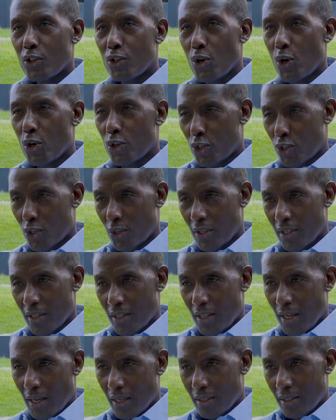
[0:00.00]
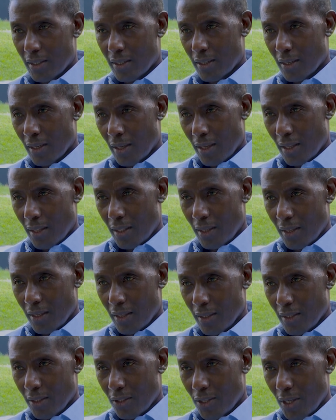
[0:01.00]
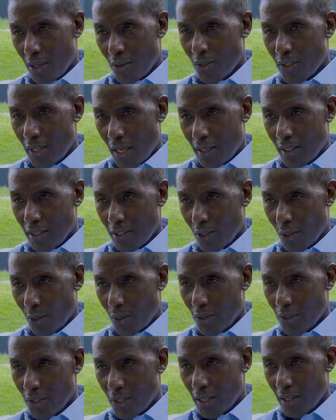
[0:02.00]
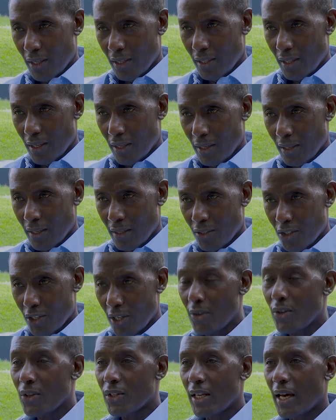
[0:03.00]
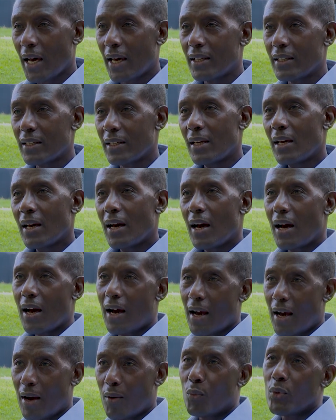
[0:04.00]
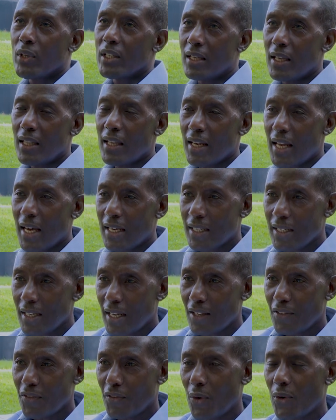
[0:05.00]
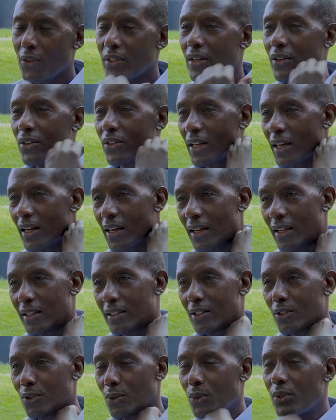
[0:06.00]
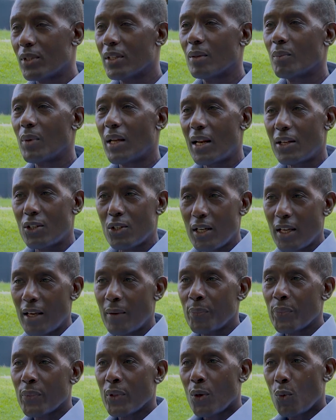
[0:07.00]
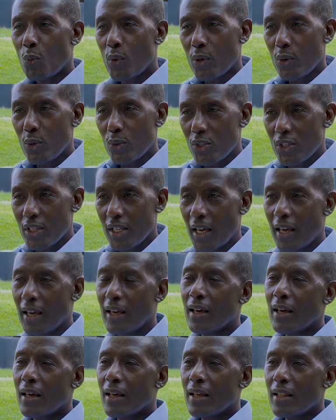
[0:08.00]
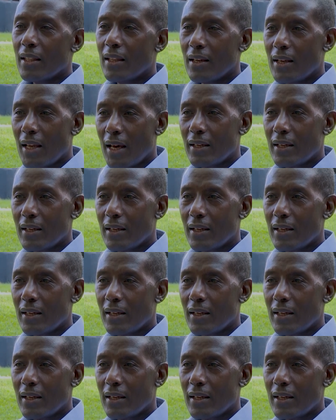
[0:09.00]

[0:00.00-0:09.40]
notion that the genocide ideology, the genocide, we say the 1994 genocide against Tutsi, but actually we could say the